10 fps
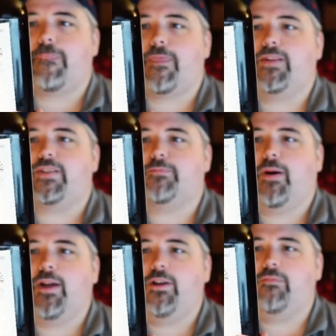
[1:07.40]

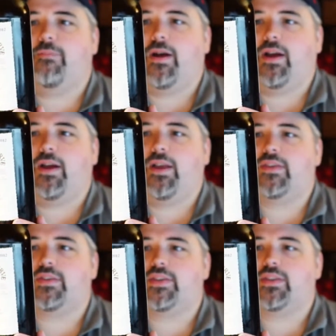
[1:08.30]
inspired by the
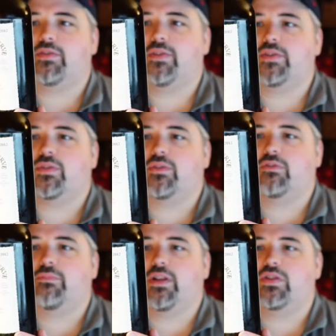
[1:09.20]
centuries old
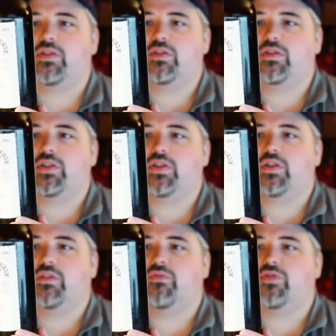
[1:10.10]
Belgian
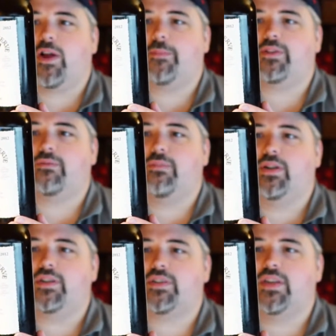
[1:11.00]
tradition of Trappist
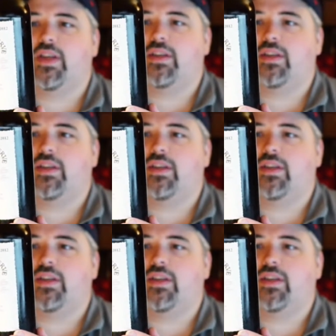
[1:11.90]
monks,